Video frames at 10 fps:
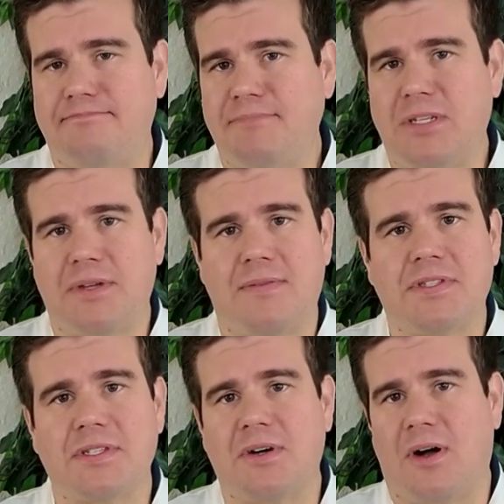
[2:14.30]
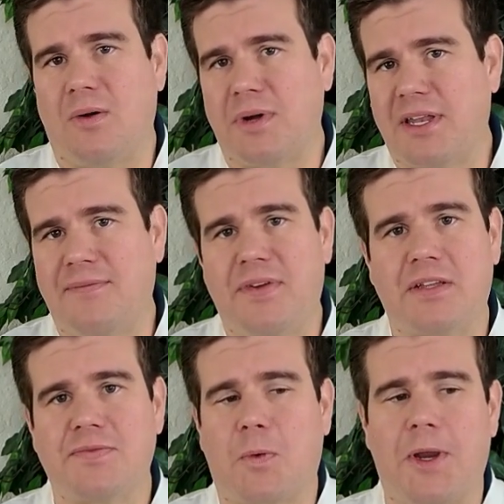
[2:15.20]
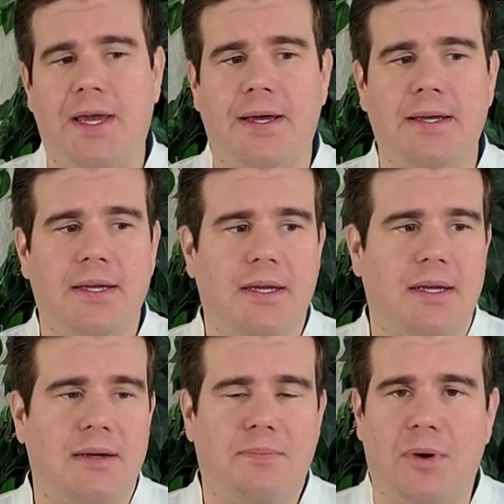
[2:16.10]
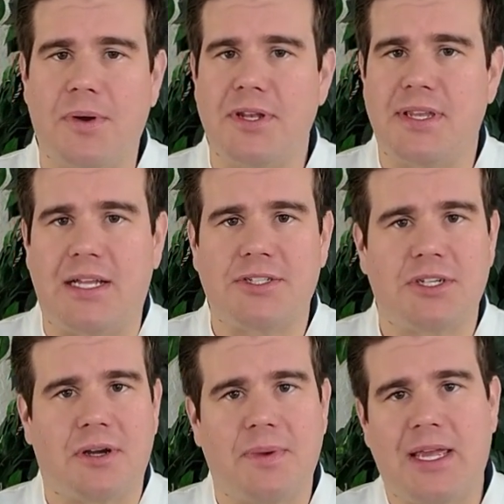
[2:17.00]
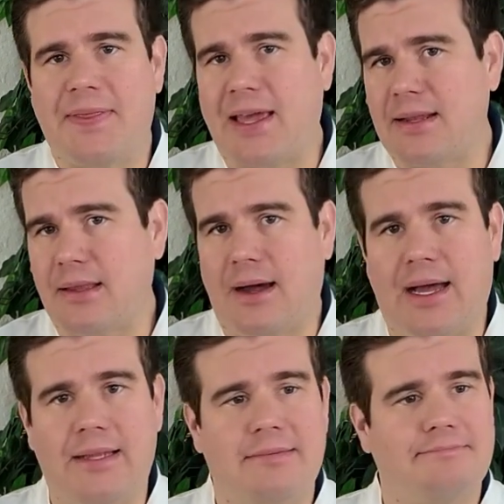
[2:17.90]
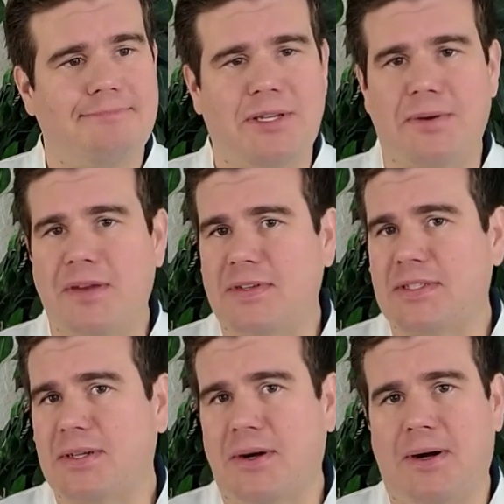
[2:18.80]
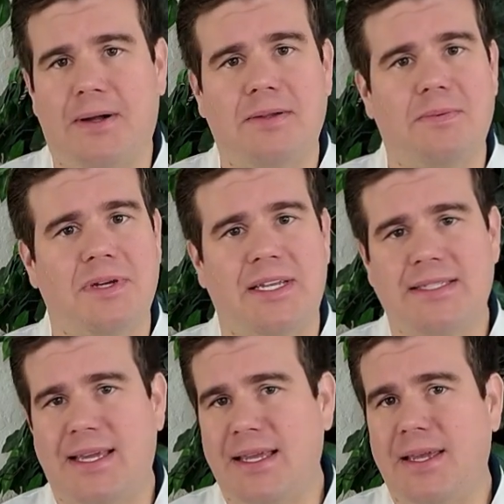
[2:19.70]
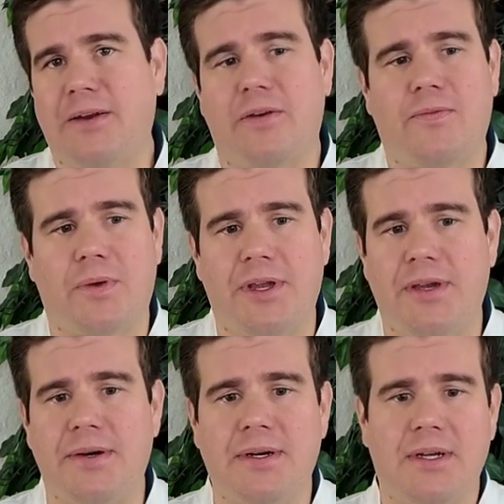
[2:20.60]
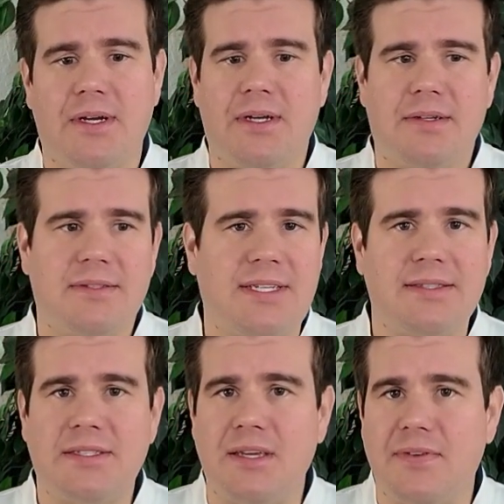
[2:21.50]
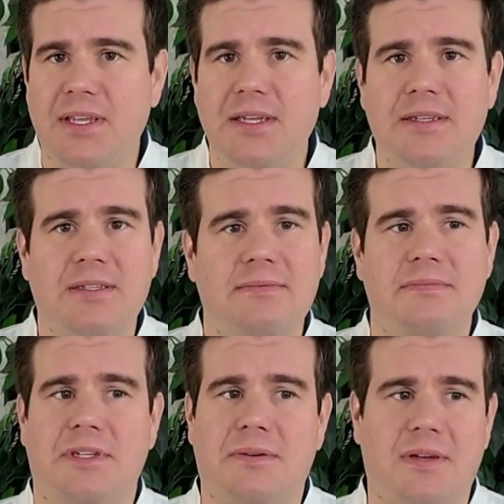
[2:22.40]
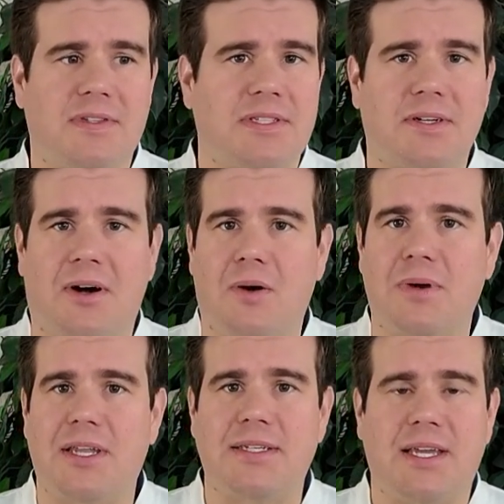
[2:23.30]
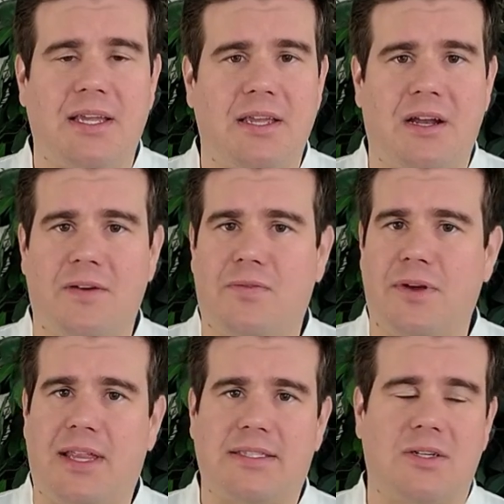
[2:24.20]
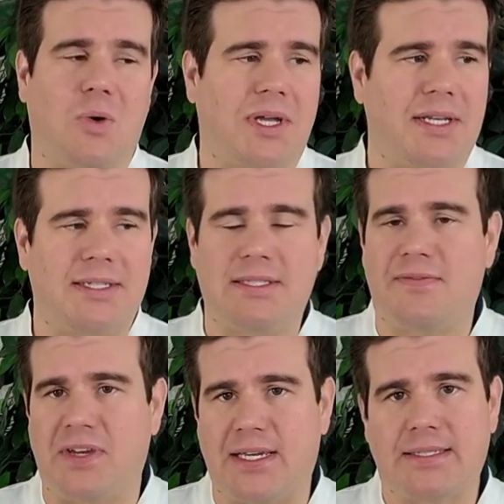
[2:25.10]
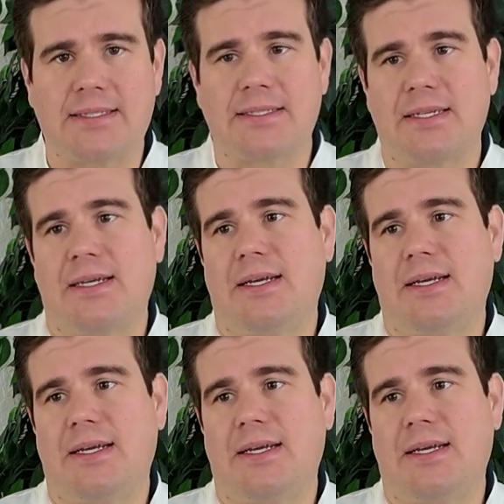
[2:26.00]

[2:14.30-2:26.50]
Give us a call, we'll get it fixed for you. Broken denture, we get that a lot. Give us a call, we'll get it taken care of for you. Sensitivity, give us a call, we'll get it taken care of for you. That's a quick and easy fix.